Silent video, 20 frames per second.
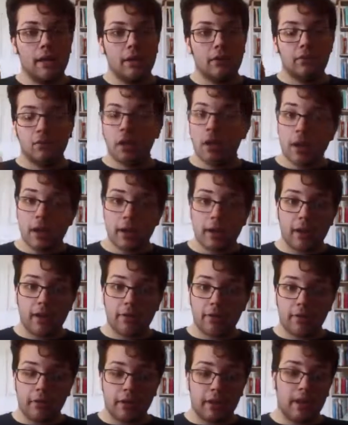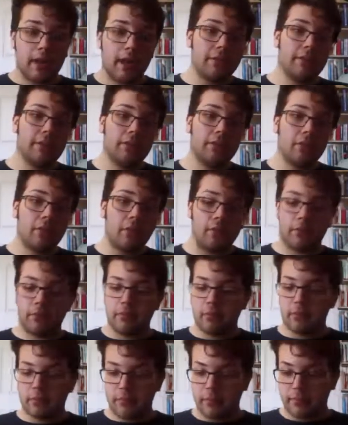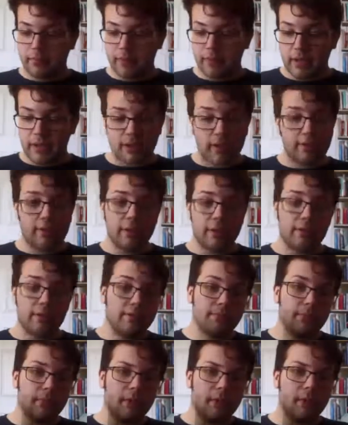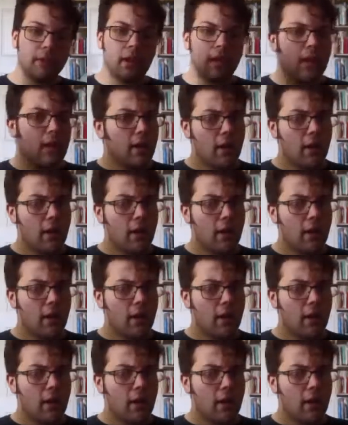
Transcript: drawing of the Green Lantern Corps, which was because I read this book.